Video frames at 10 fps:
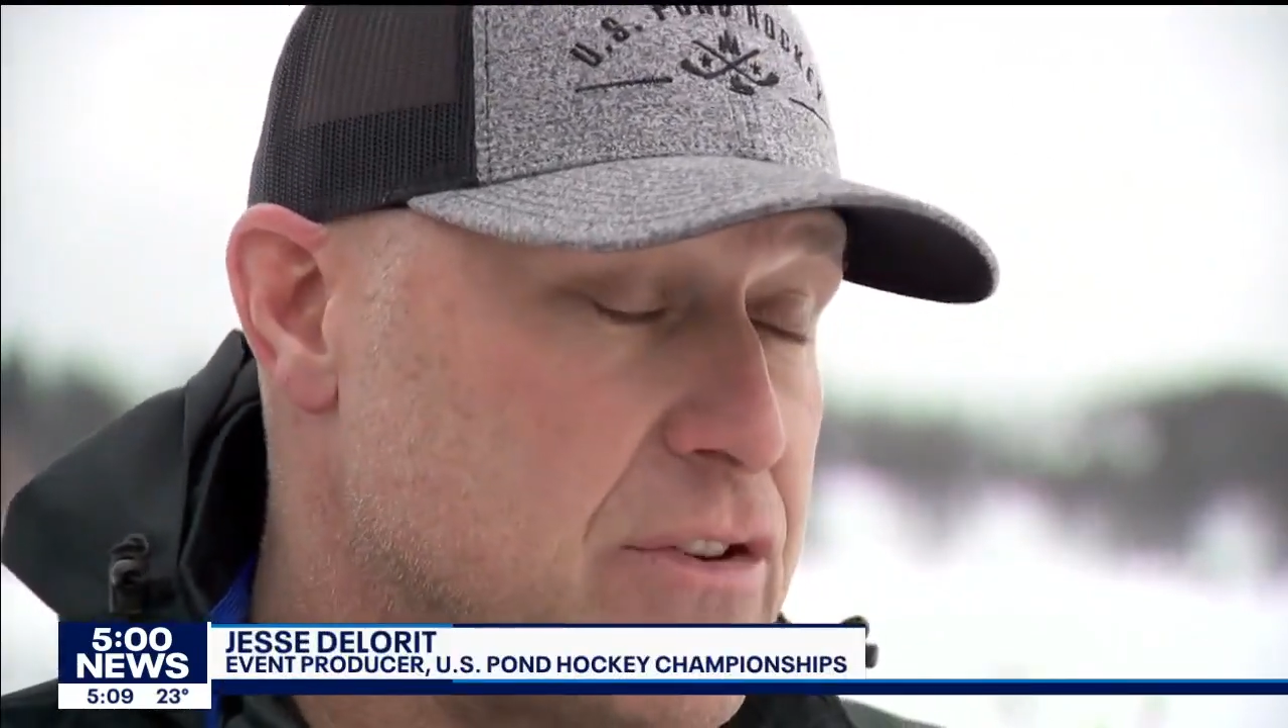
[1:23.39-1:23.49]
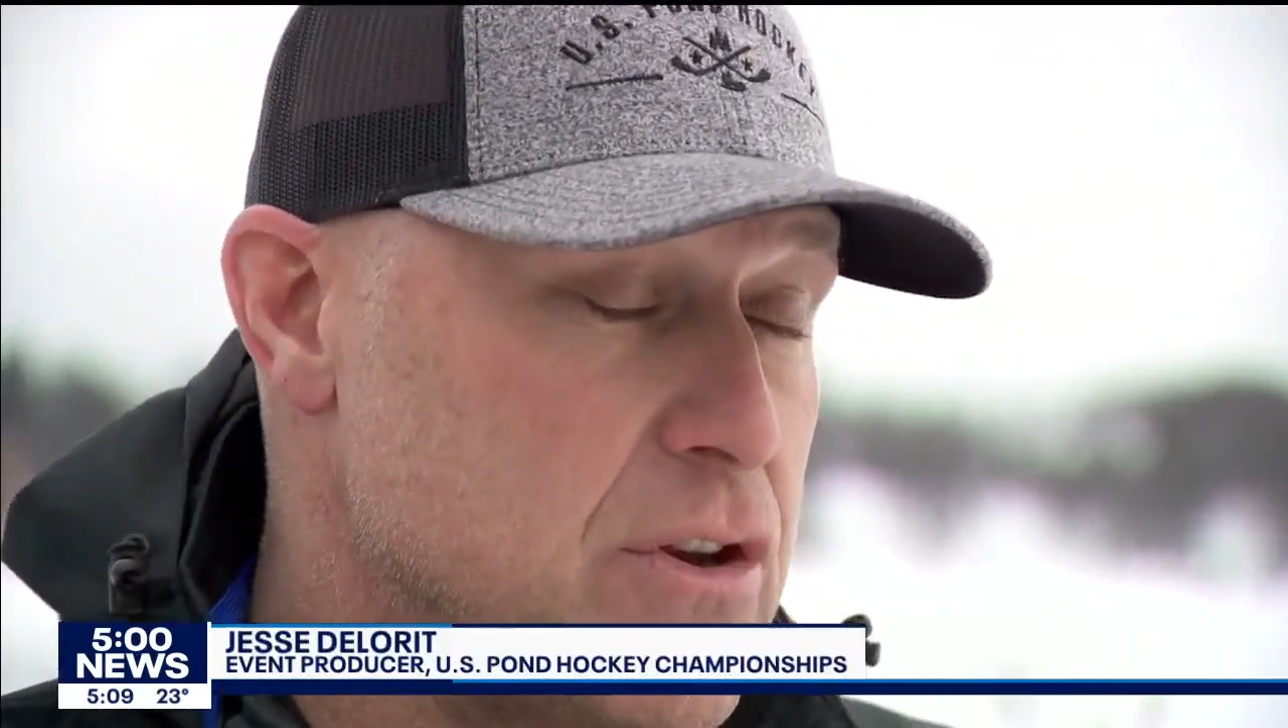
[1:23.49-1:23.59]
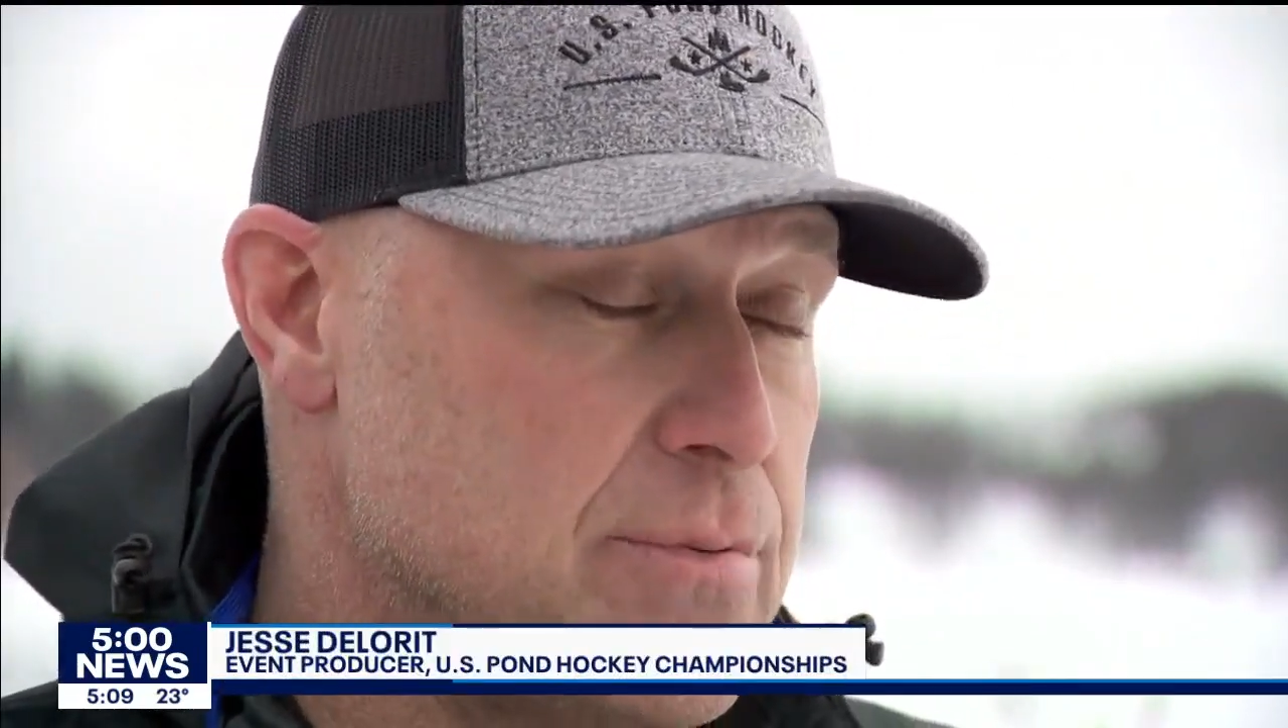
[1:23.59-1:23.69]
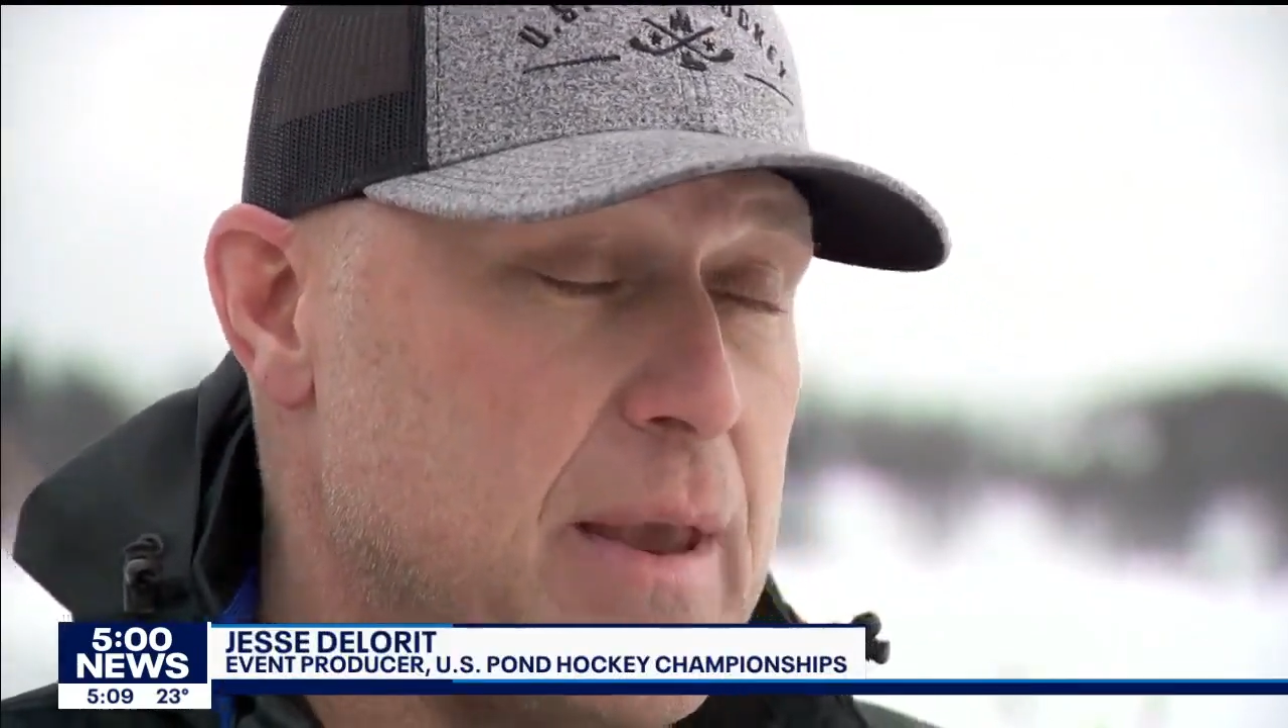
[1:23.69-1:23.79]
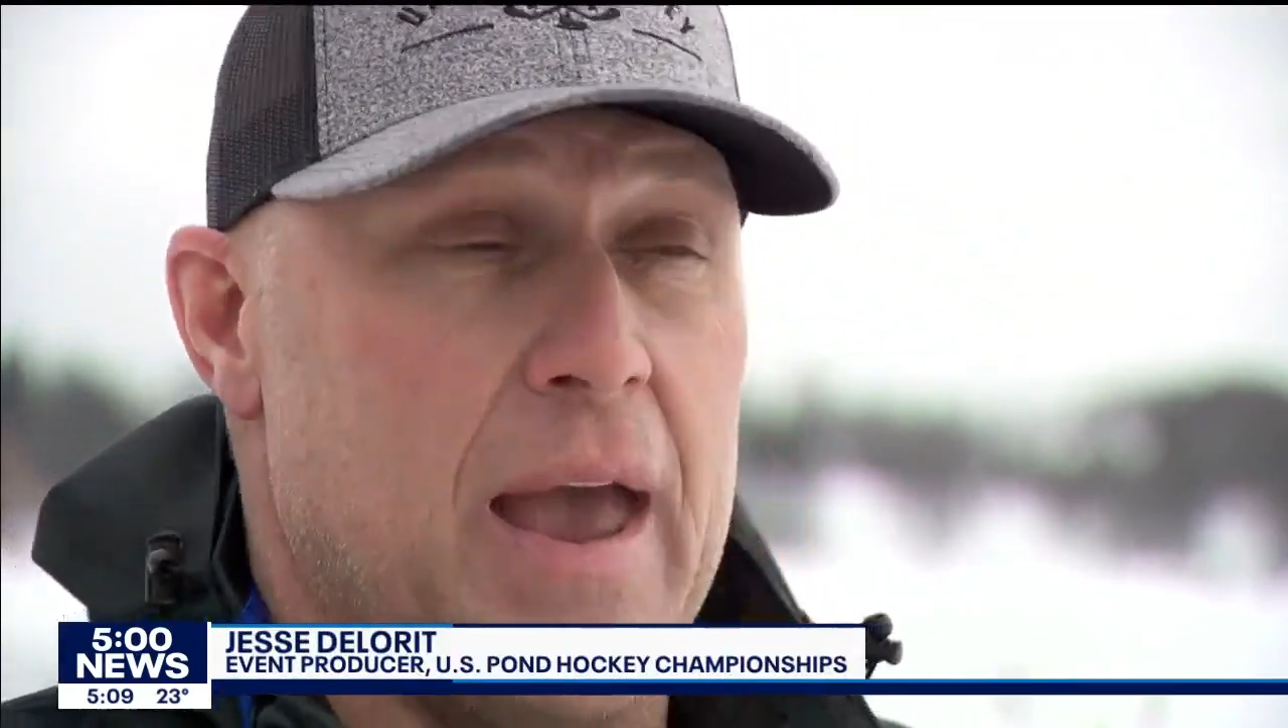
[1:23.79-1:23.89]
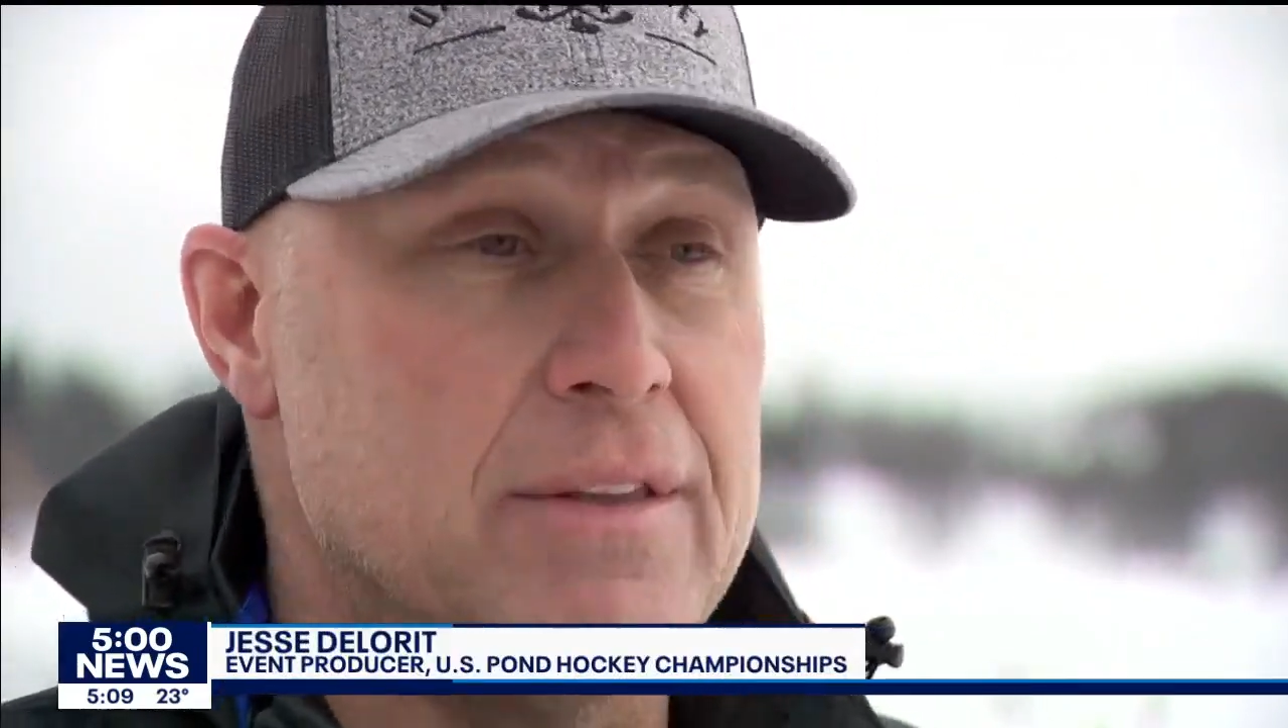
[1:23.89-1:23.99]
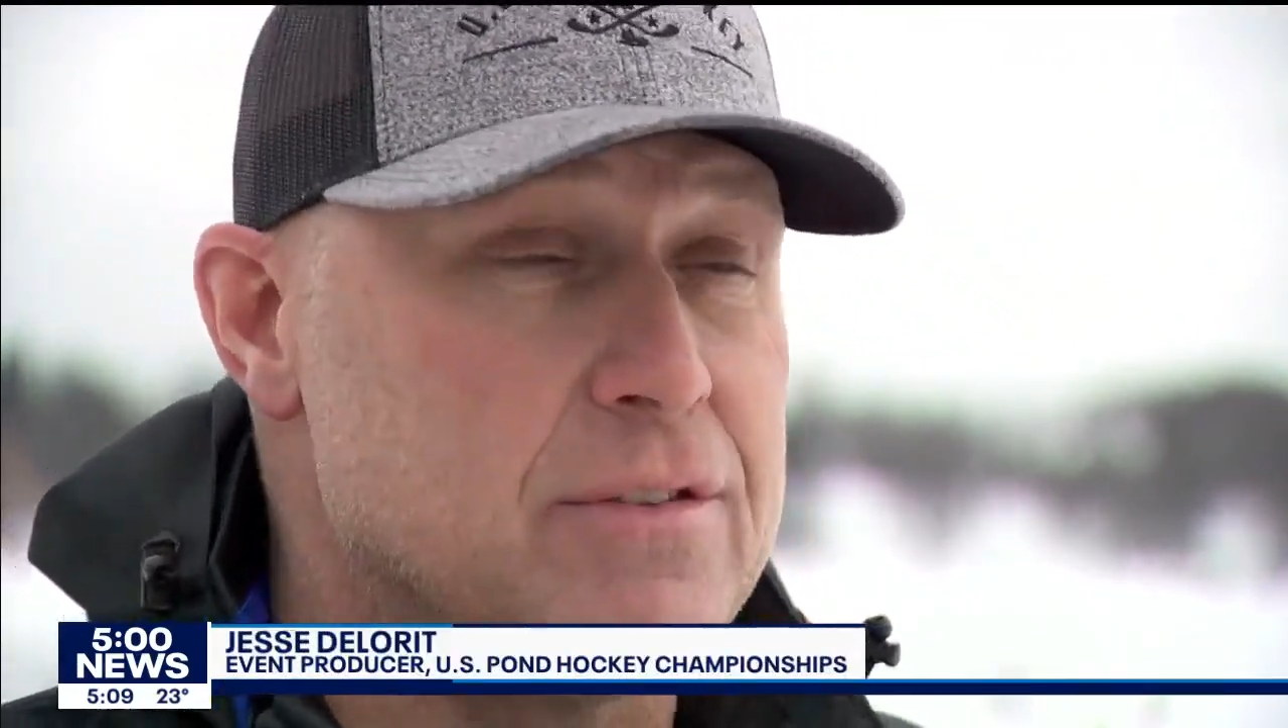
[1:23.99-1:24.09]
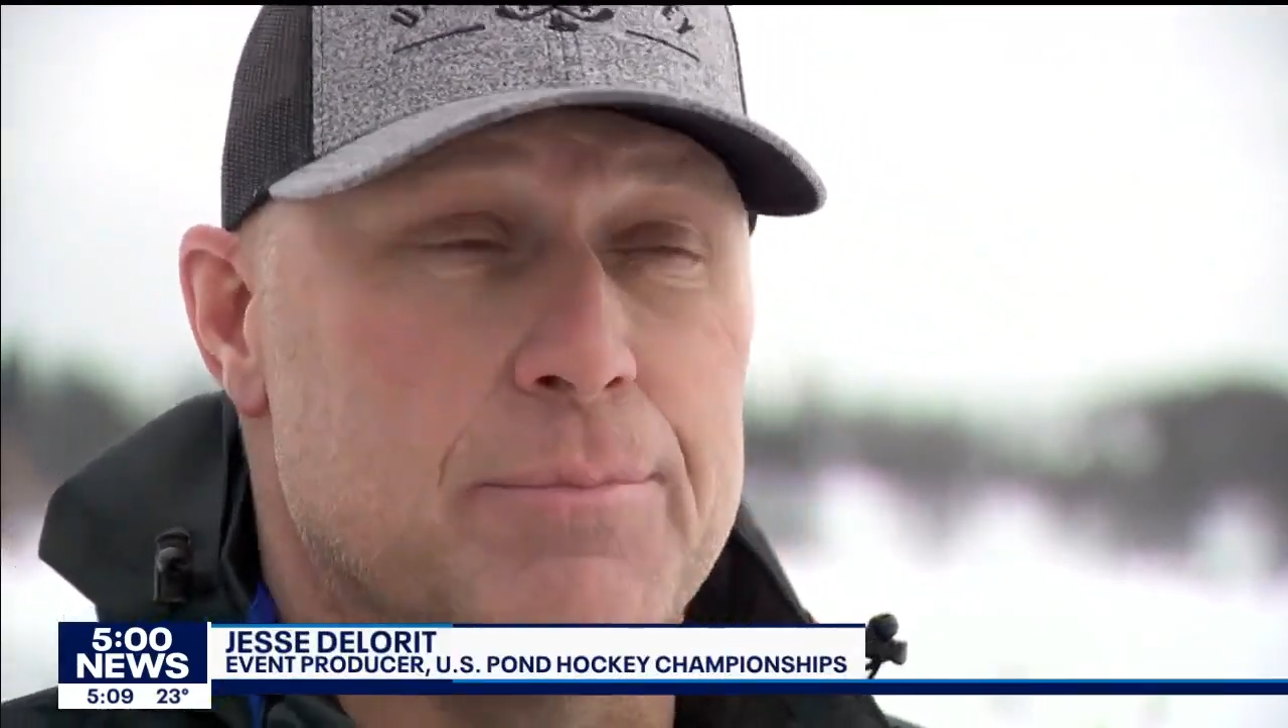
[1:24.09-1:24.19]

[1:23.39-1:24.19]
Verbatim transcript: excuse me, and